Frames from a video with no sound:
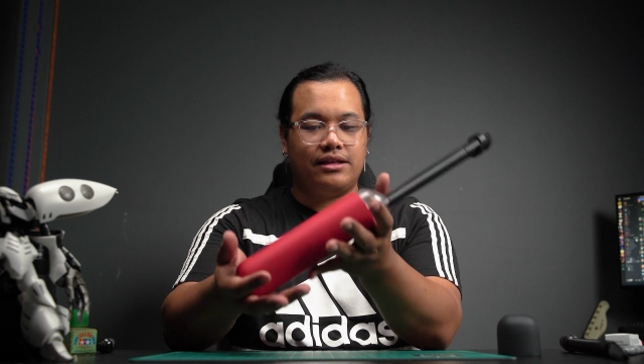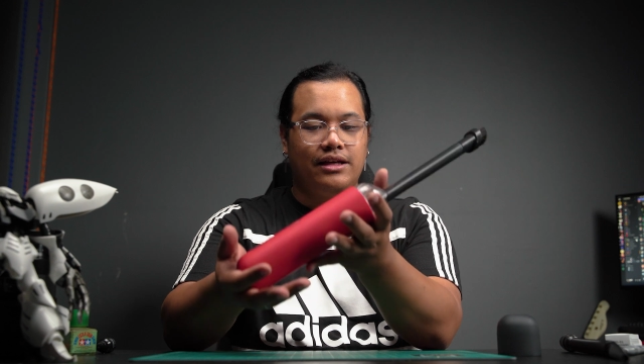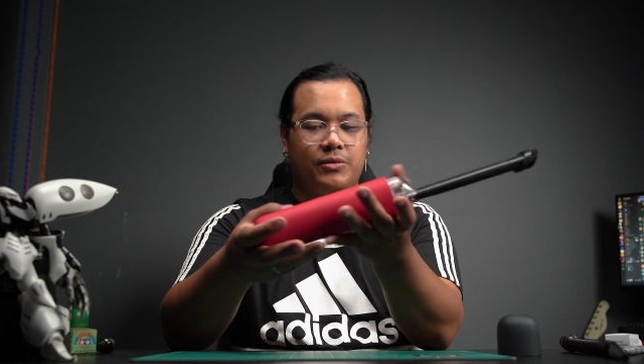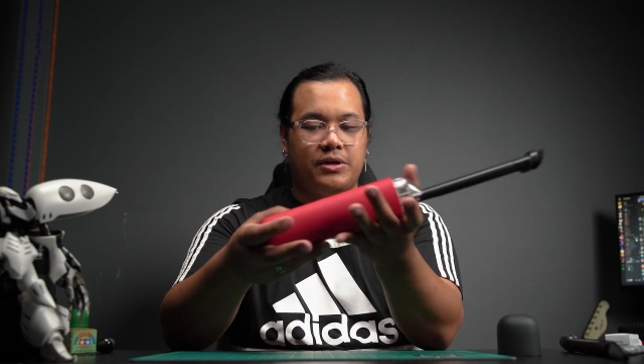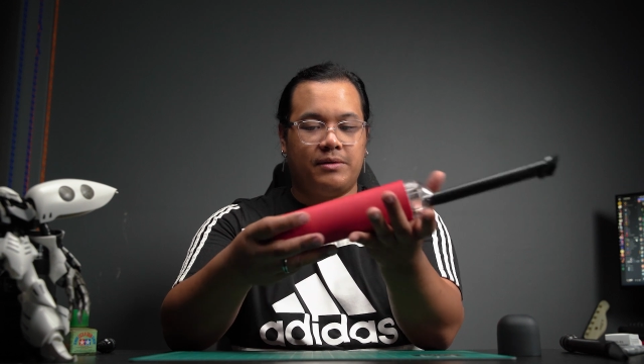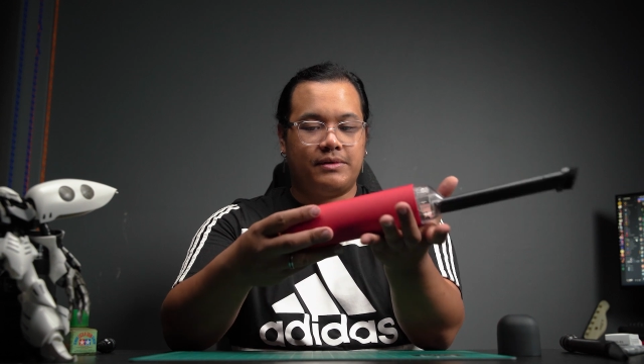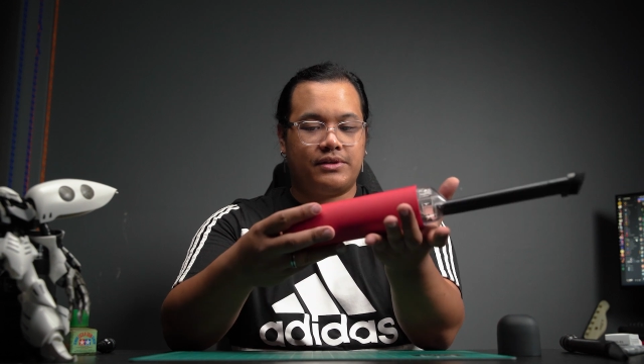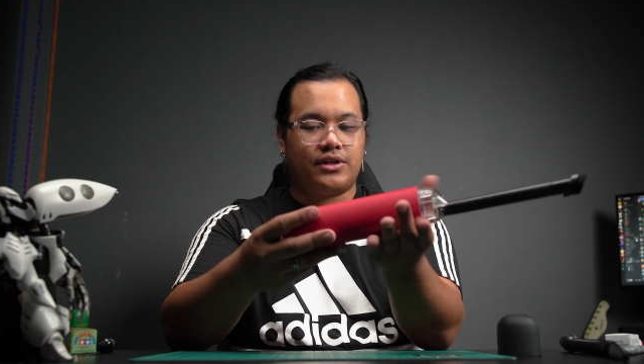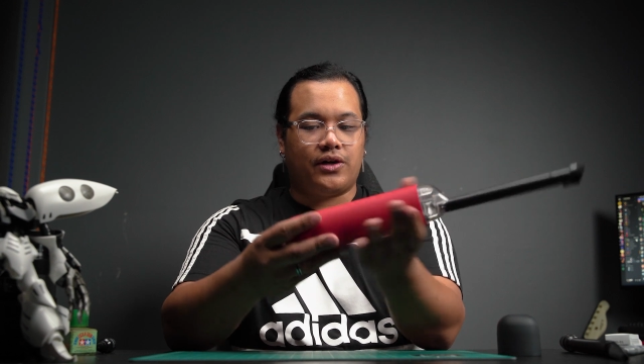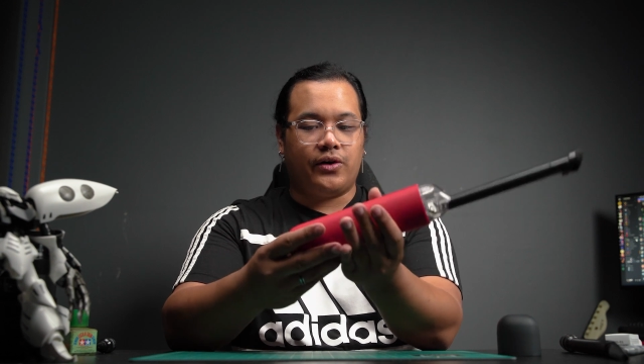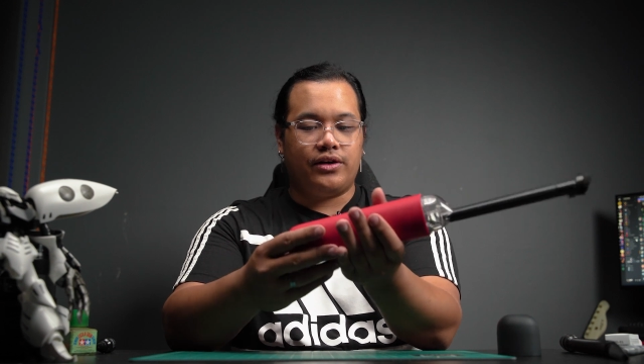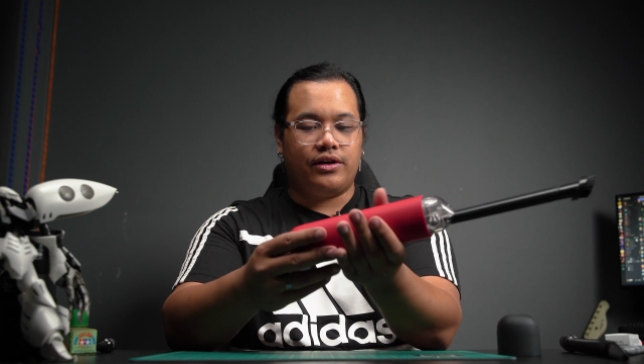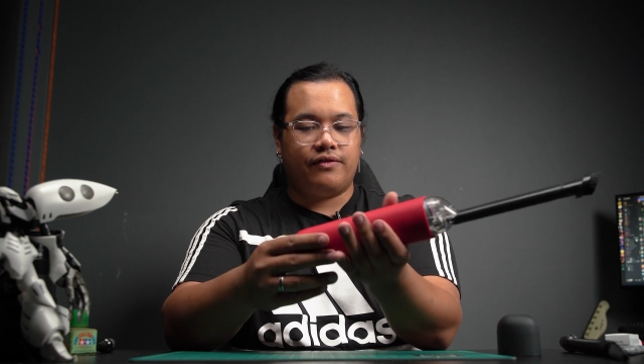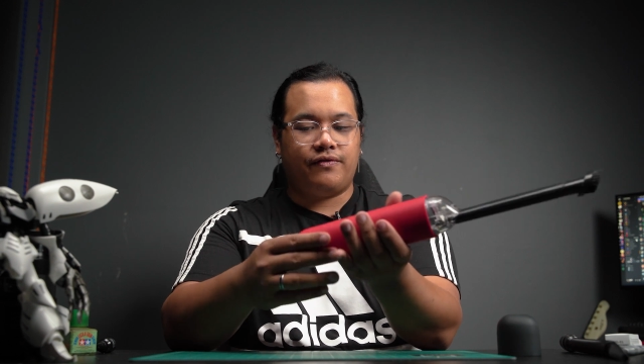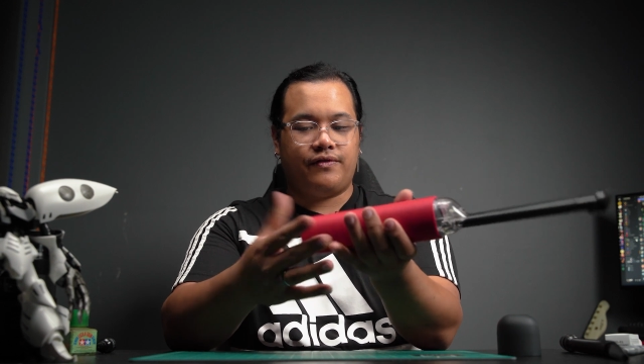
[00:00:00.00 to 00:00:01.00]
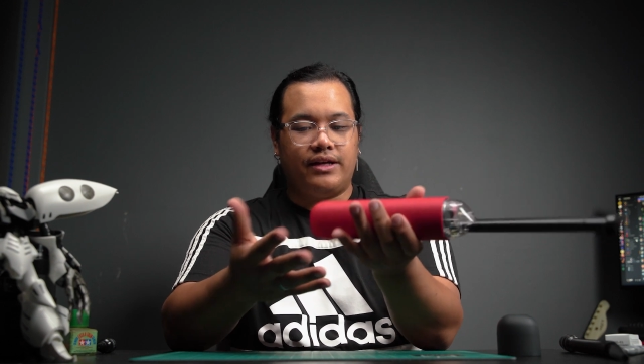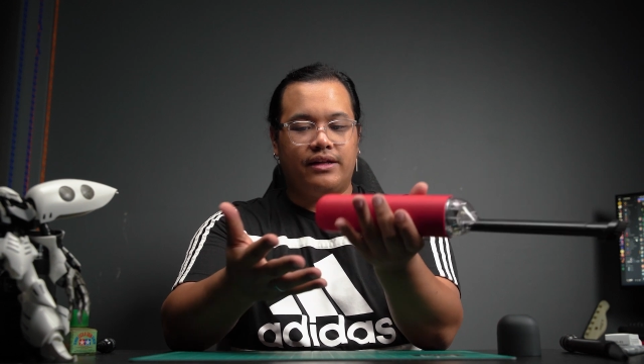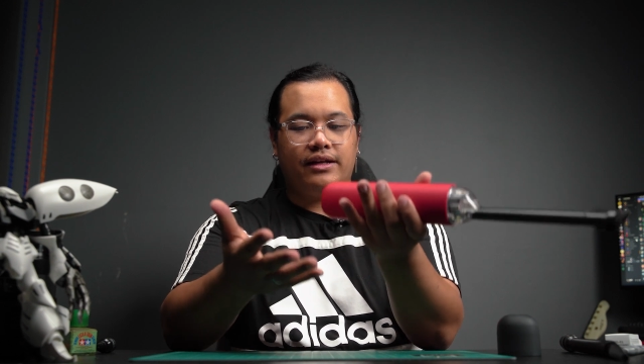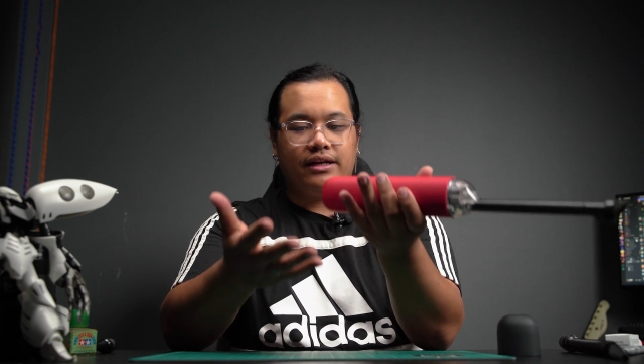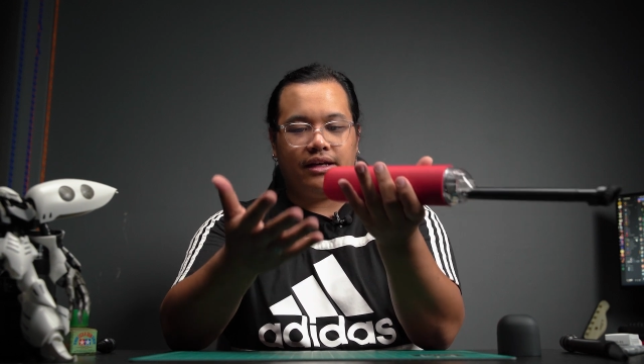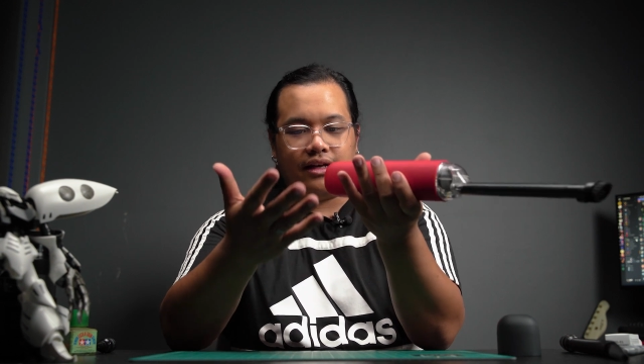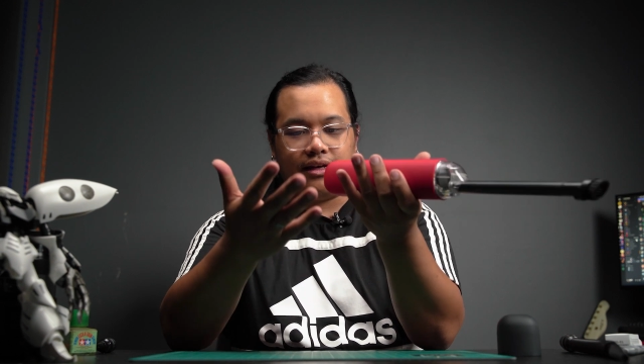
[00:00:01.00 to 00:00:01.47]
pretty much all you're
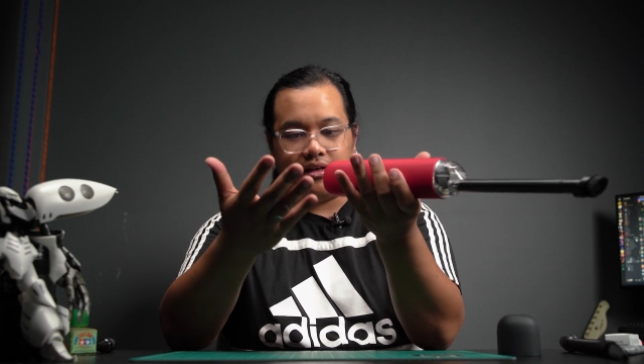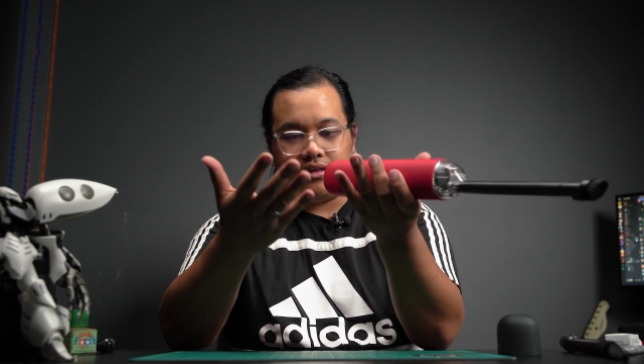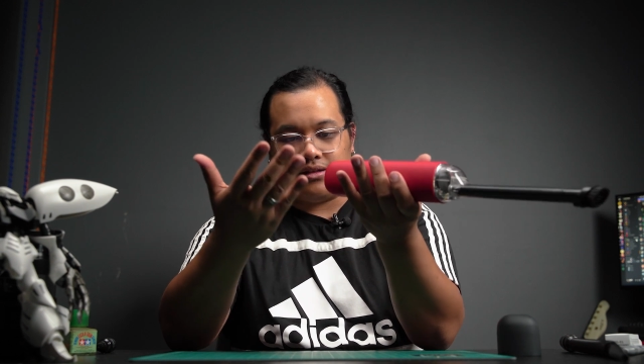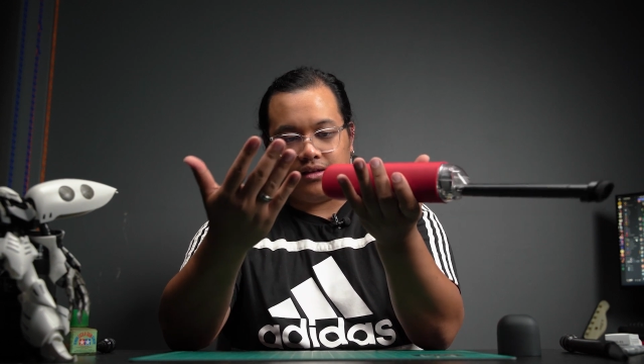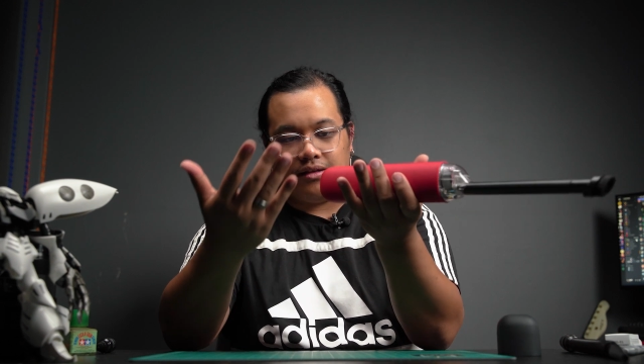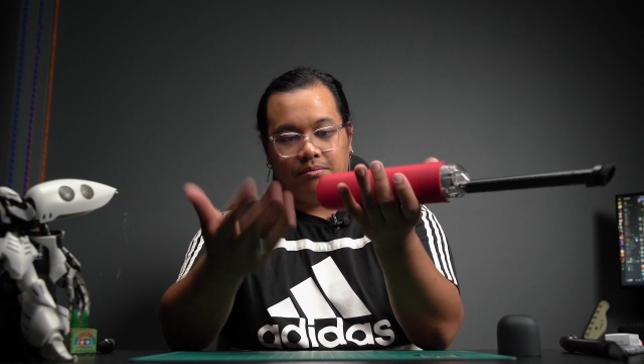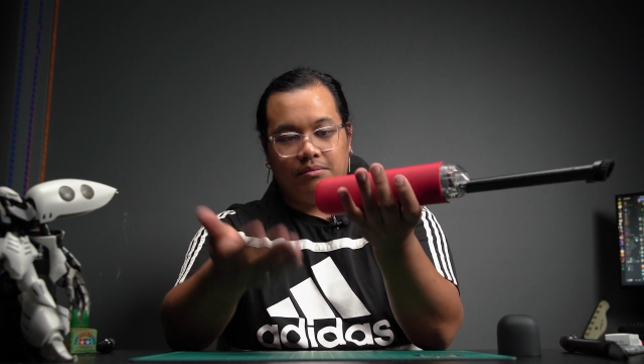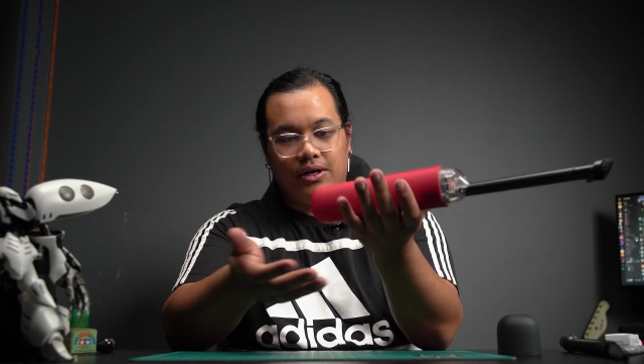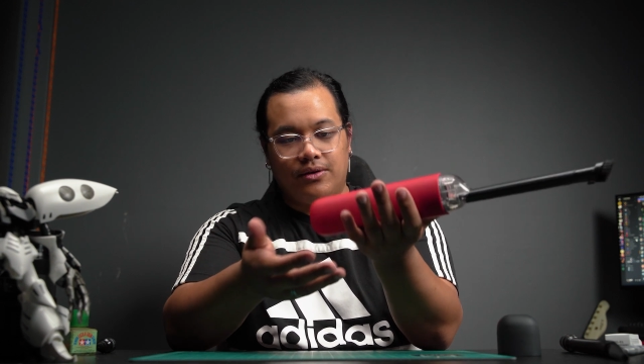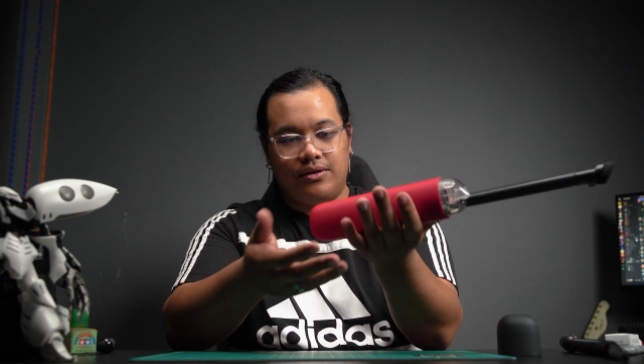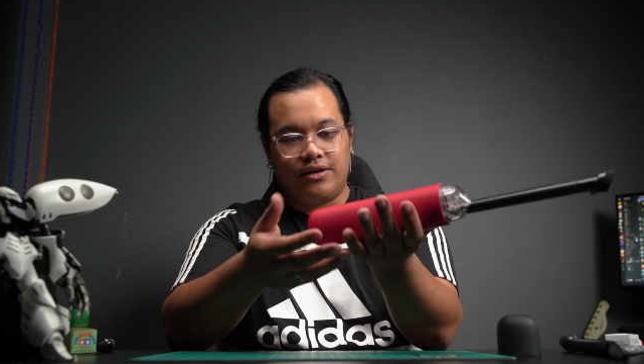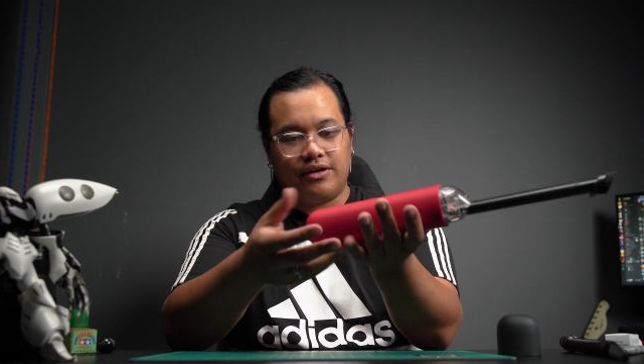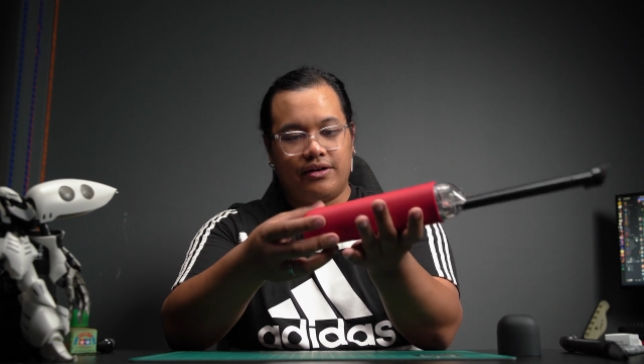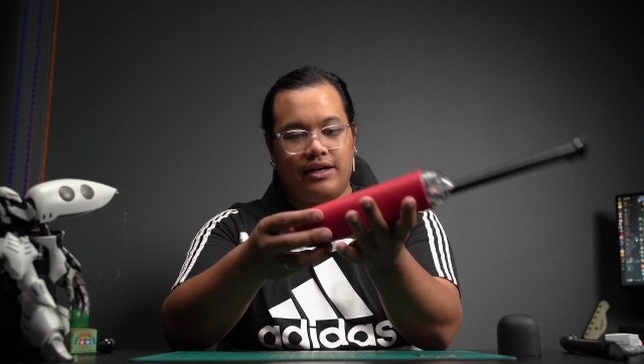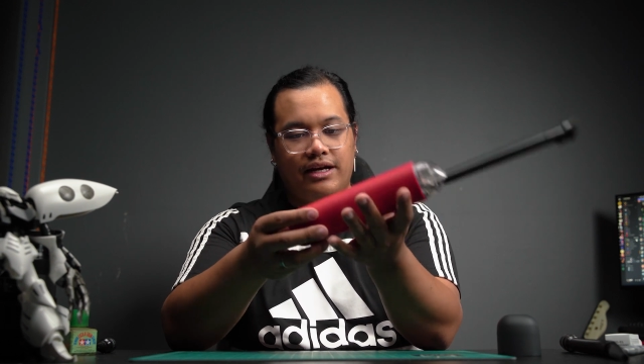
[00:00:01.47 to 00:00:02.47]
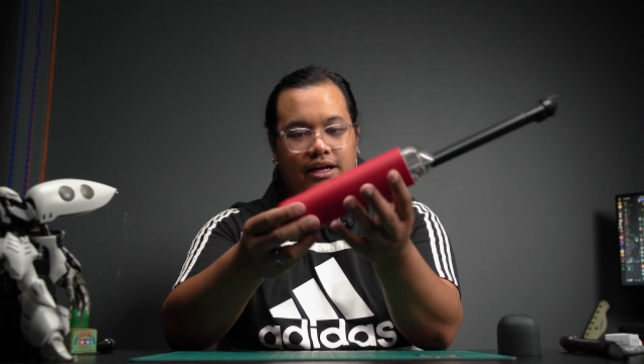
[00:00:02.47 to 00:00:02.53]
feeling is the motor